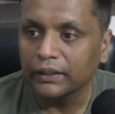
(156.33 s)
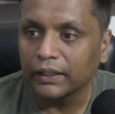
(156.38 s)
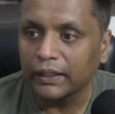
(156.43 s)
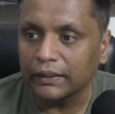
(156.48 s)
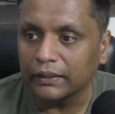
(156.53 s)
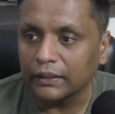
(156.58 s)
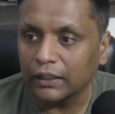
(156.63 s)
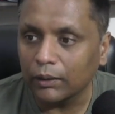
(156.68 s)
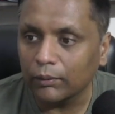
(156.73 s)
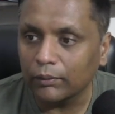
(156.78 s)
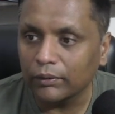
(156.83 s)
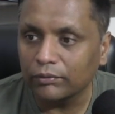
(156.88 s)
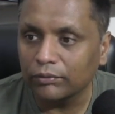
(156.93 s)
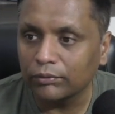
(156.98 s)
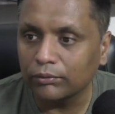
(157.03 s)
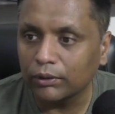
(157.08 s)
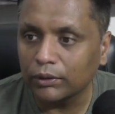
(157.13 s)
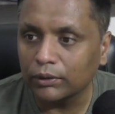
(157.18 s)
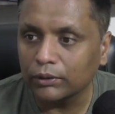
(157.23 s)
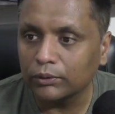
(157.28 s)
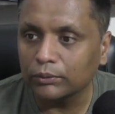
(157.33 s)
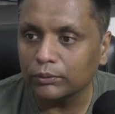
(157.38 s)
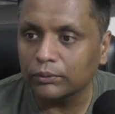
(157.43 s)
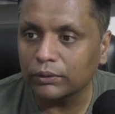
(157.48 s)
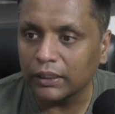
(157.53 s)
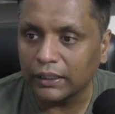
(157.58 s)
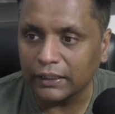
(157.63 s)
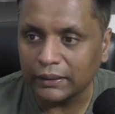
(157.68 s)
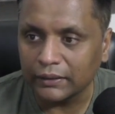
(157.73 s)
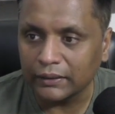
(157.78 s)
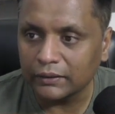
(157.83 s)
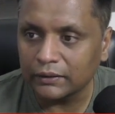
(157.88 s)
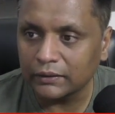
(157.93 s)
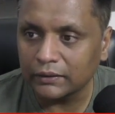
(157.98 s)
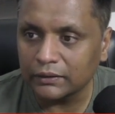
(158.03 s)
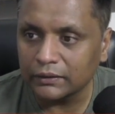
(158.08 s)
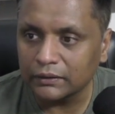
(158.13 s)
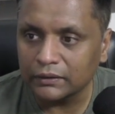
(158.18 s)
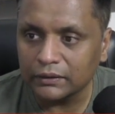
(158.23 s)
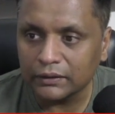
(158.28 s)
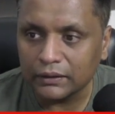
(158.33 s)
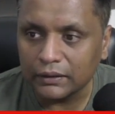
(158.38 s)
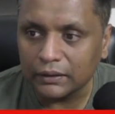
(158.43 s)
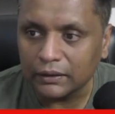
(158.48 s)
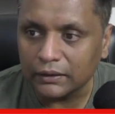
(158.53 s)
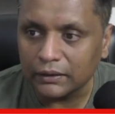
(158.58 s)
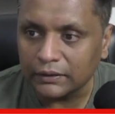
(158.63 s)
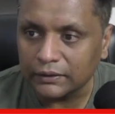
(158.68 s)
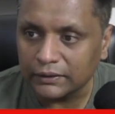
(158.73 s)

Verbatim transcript: and now if you want to edit uh,